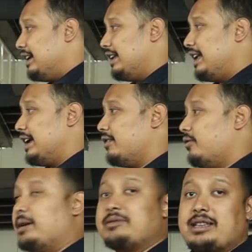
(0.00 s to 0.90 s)
like
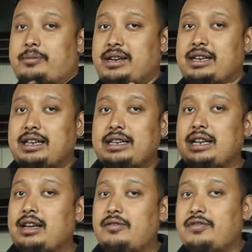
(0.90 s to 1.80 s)
we have separated
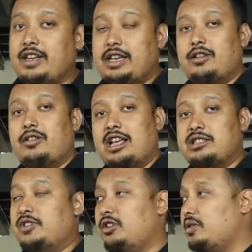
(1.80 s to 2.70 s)
the video,
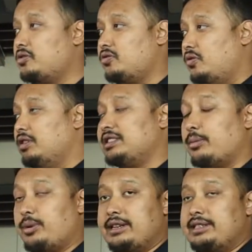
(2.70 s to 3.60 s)
last video we have shown the
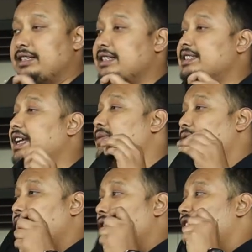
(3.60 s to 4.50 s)
separation. The same
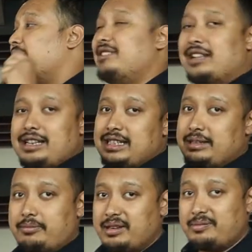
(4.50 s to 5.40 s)
way we have done the
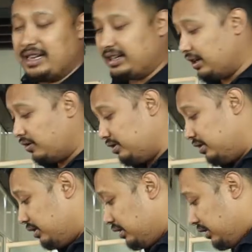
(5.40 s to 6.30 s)
simple printout.
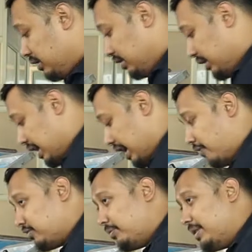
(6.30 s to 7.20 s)

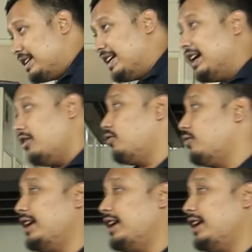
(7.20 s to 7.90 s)
After printing out, we